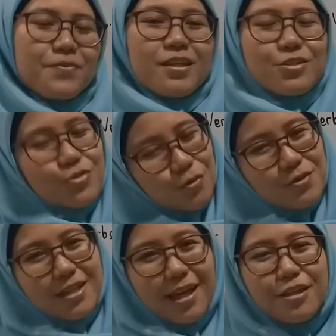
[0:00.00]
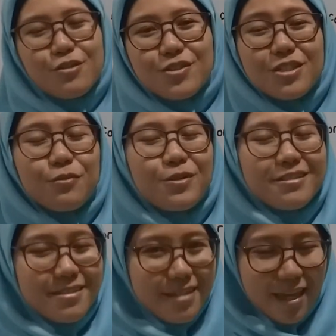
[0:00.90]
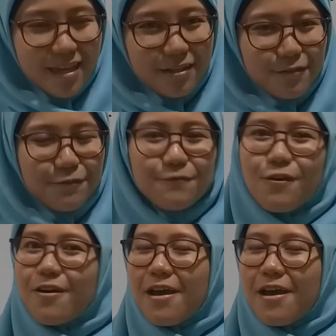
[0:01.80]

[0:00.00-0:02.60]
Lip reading: So we can use the word take for